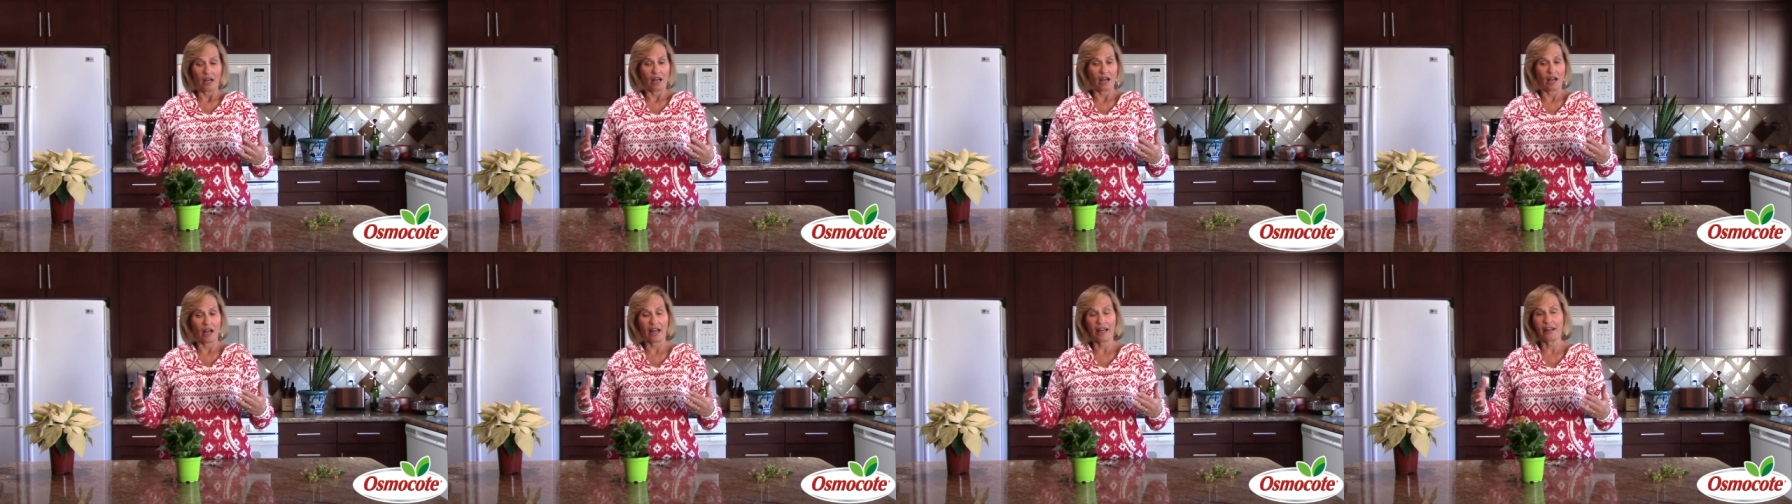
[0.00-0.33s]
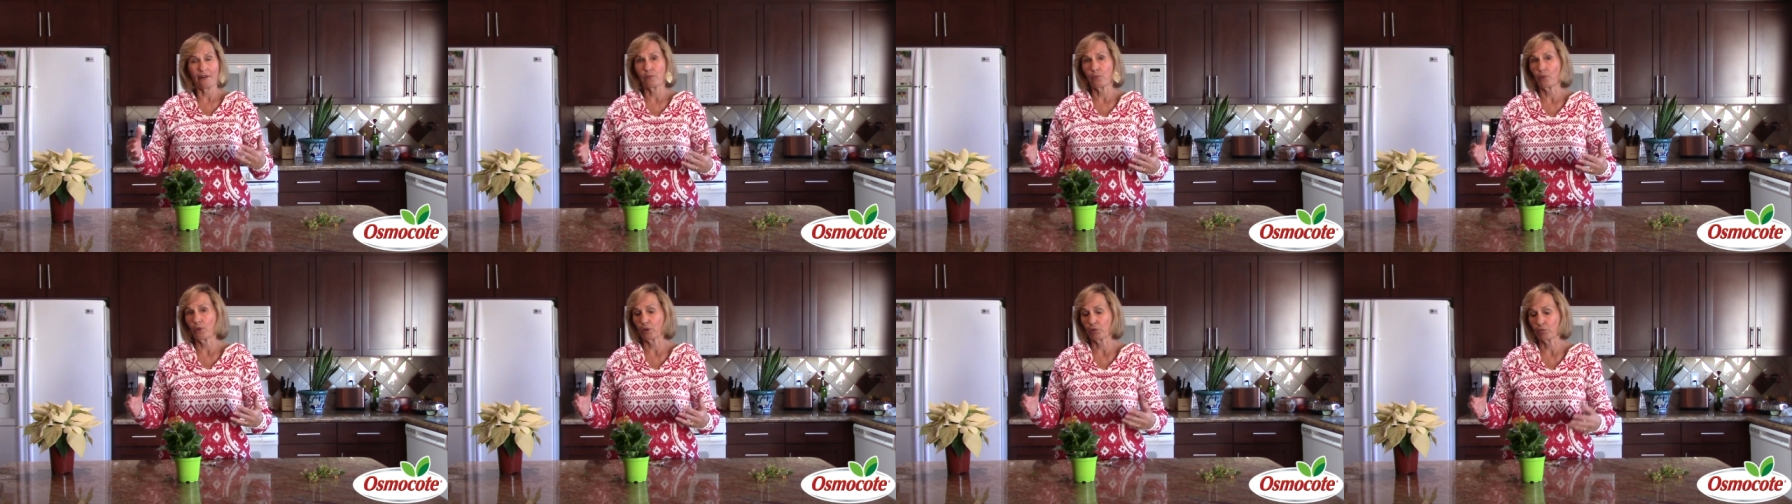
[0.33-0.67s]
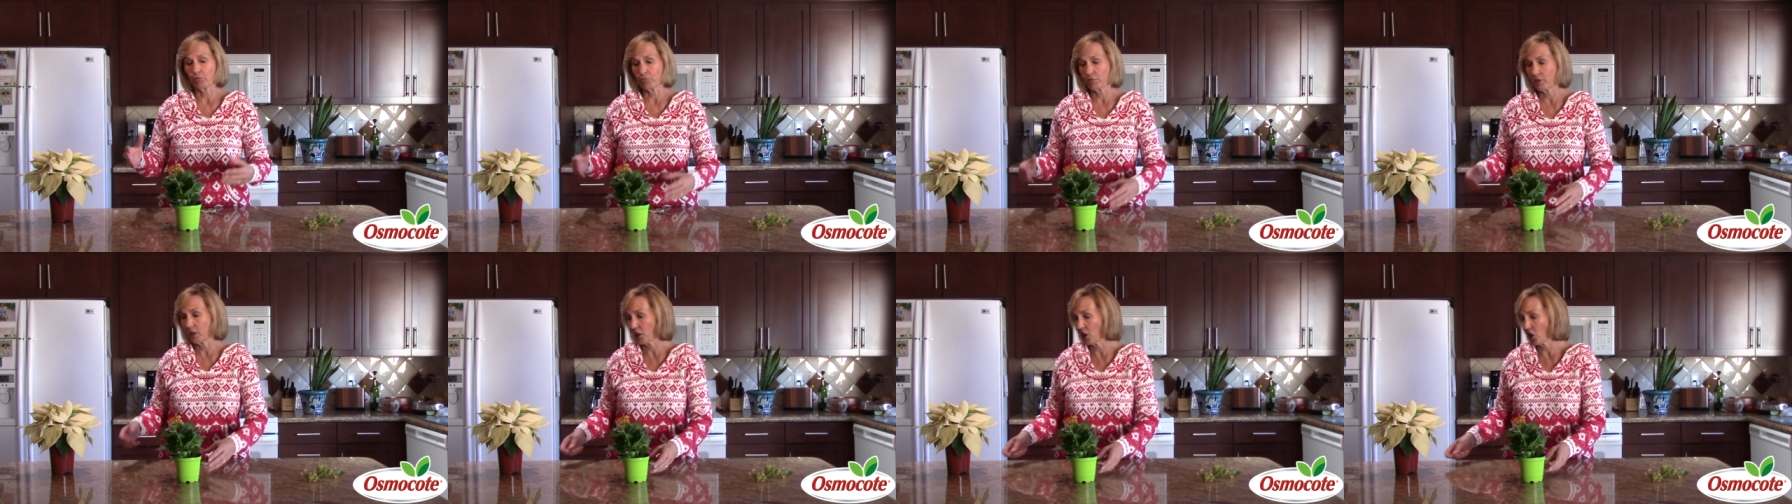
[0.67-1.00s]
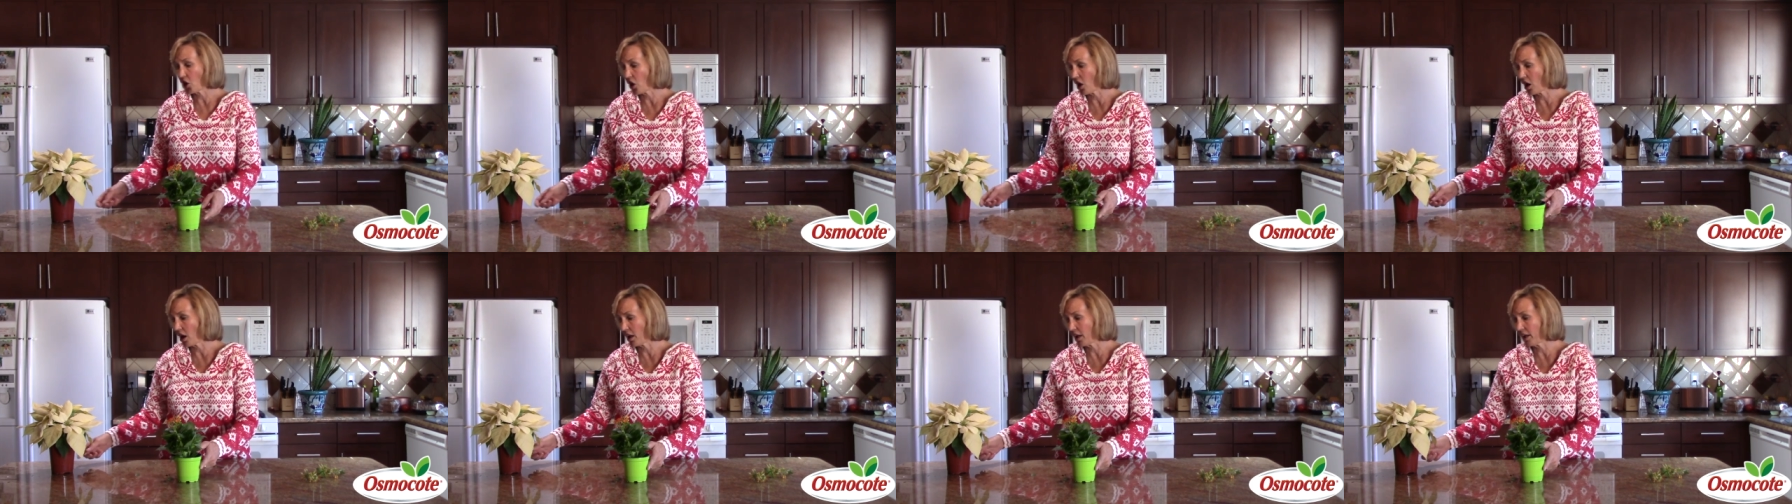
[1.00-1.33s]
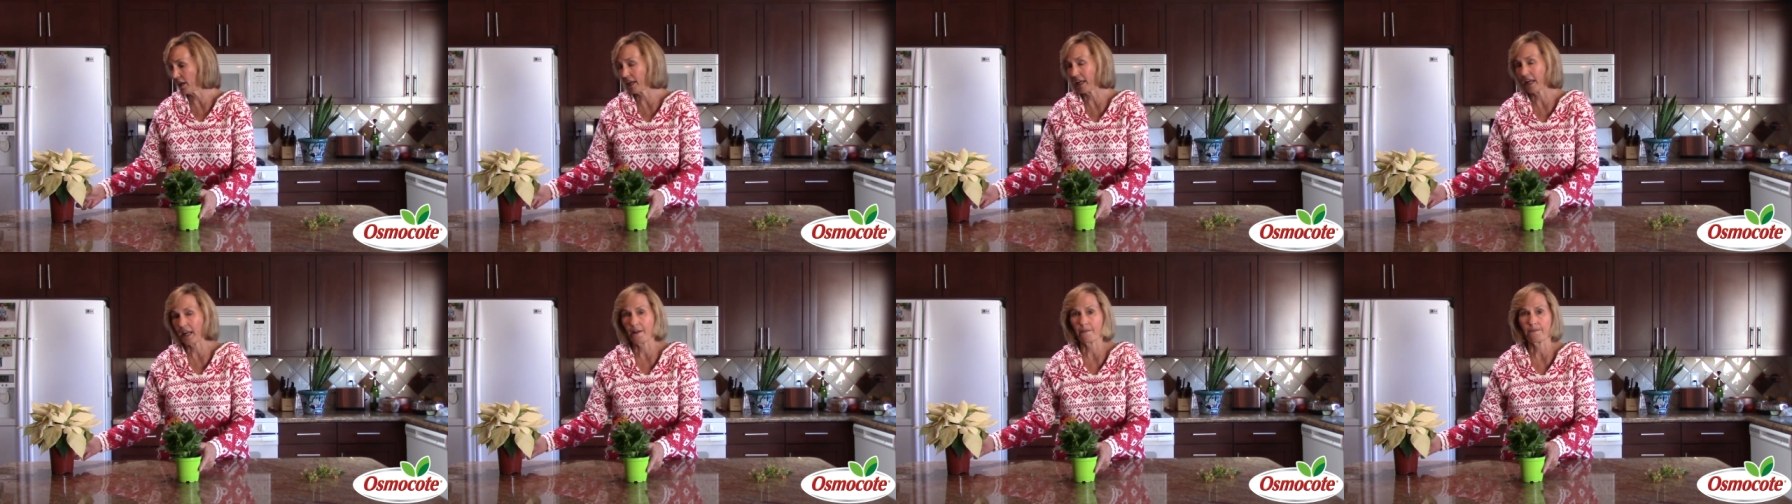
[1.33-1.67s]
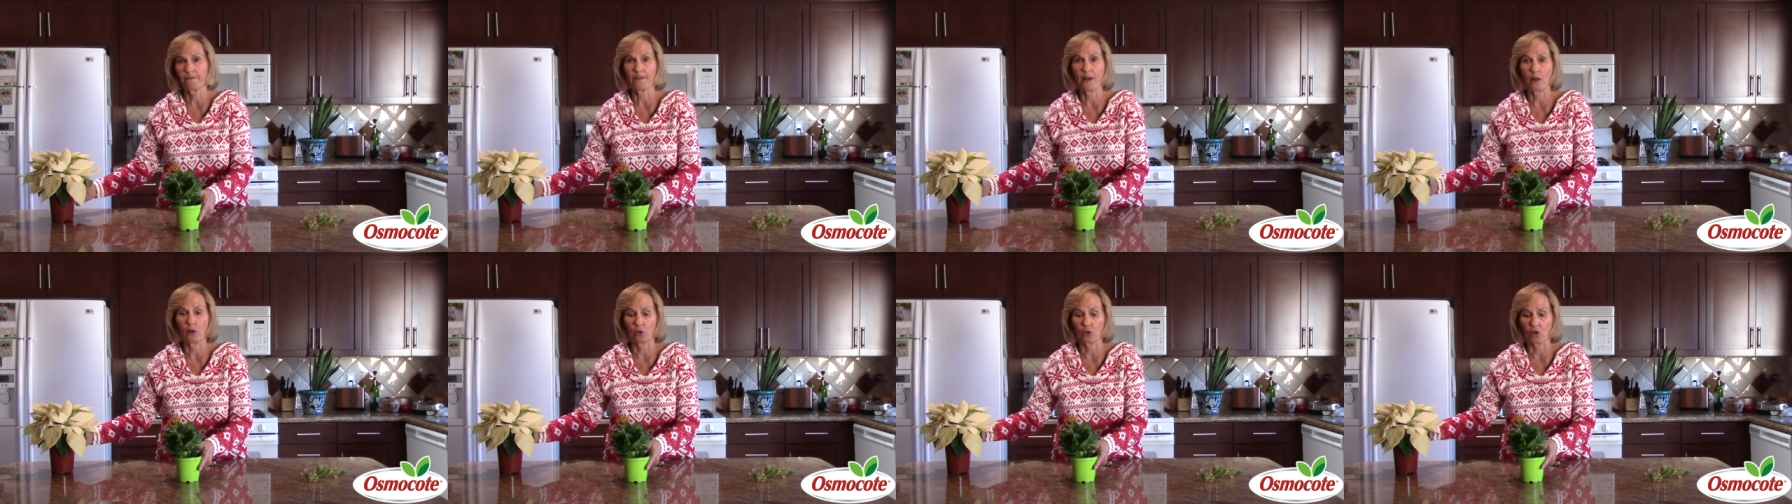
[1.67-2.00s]
I have worked really hard, and I
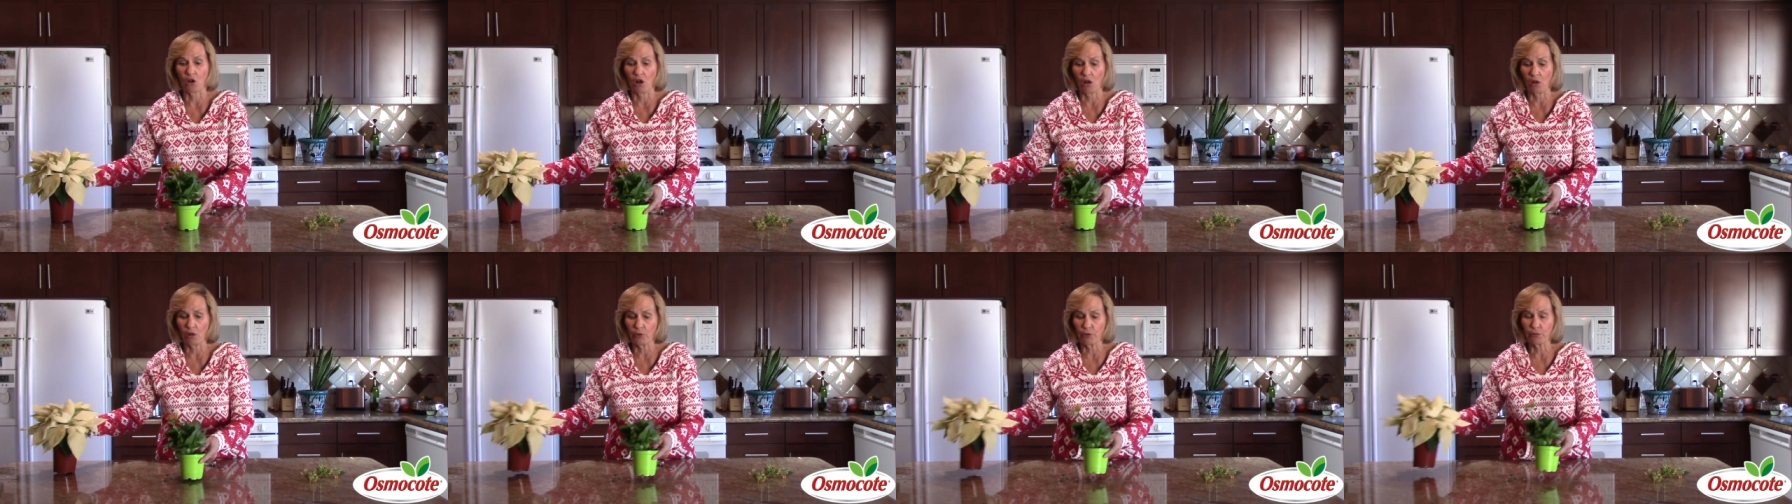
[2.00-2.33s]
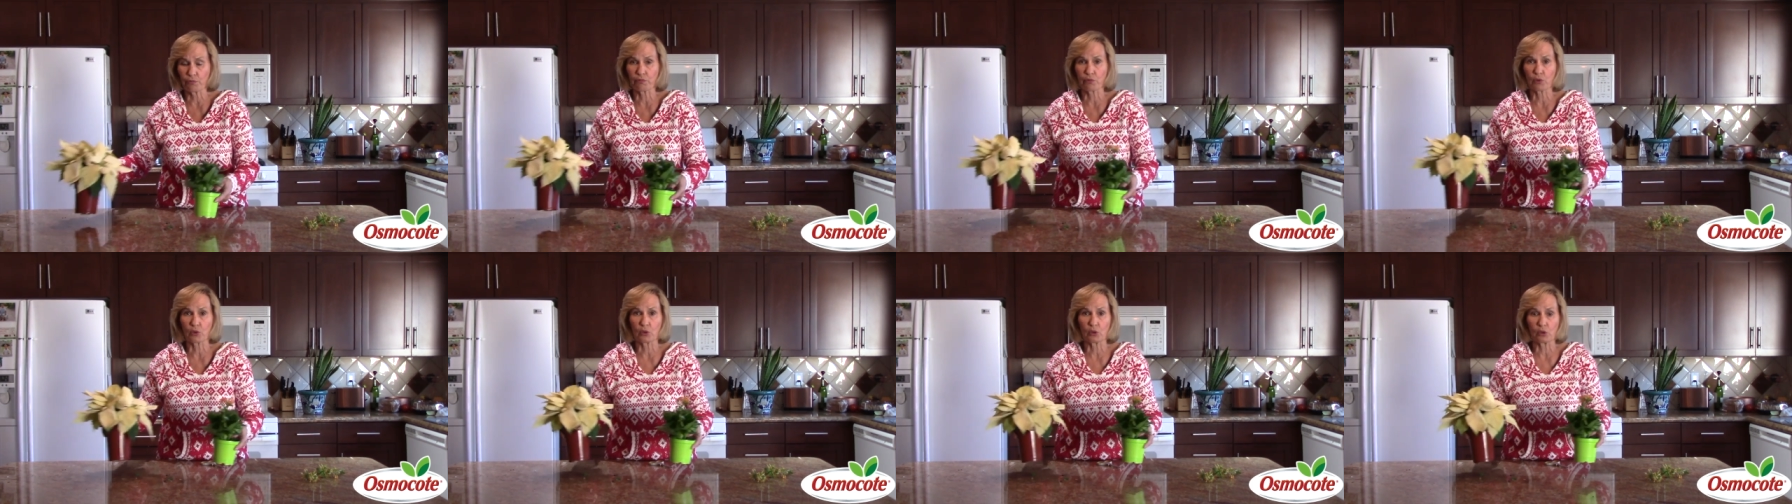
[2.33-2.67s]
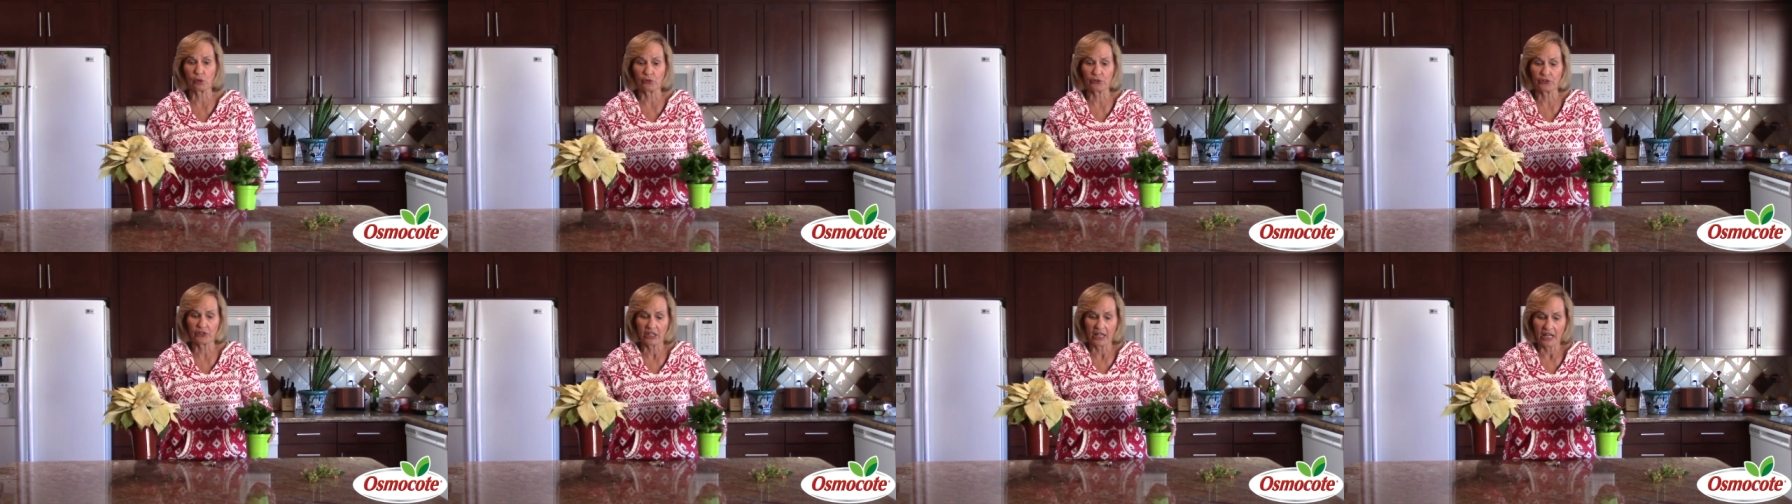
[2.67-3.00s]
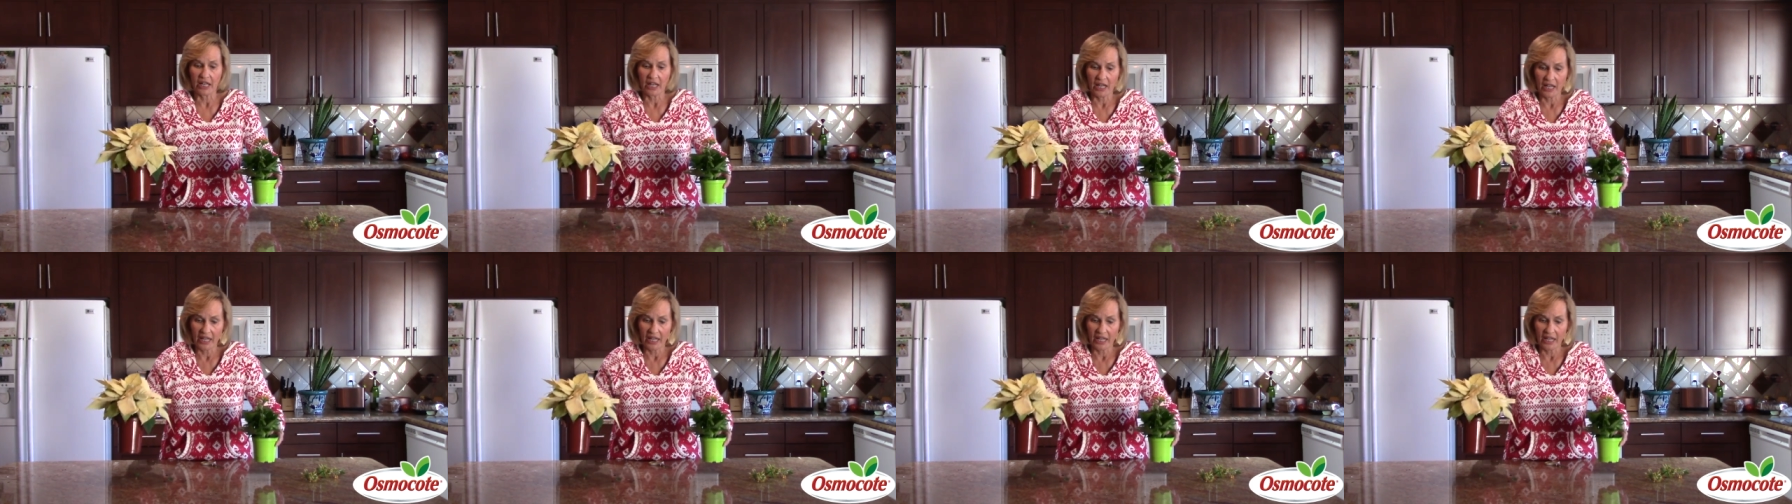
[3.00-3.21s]
followed all the rules.